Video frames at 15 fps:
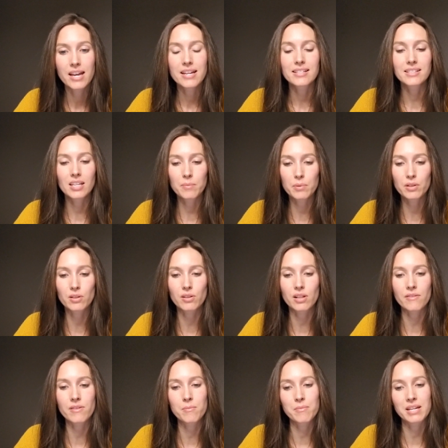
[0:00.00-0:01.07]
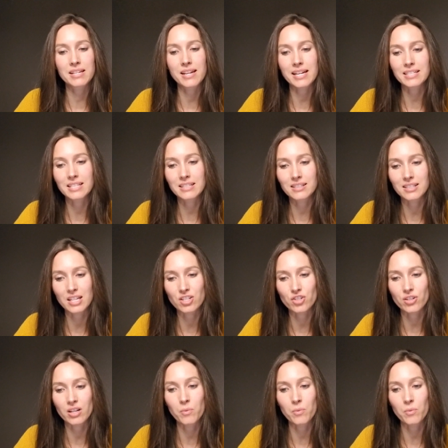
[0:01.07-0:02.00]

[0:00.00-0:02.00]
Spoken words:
typical of the mid-19th century,